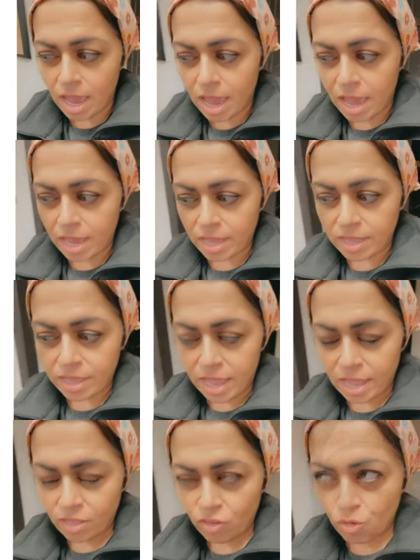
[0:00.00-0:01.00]
add
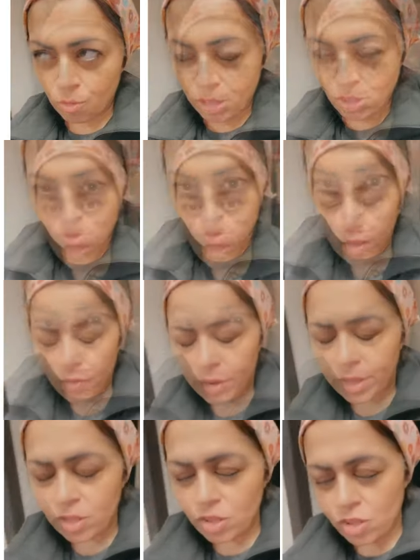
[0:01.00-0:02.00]
that to my smoothies.
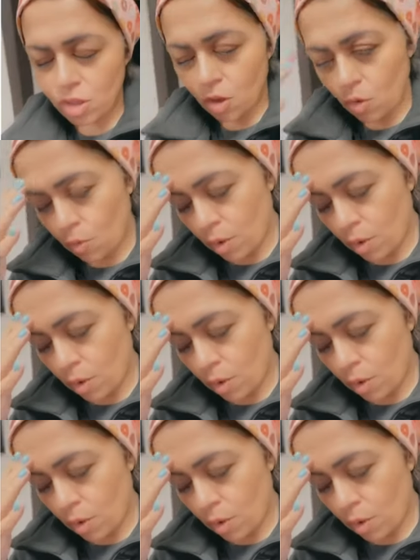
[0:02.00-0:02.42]
Okay, so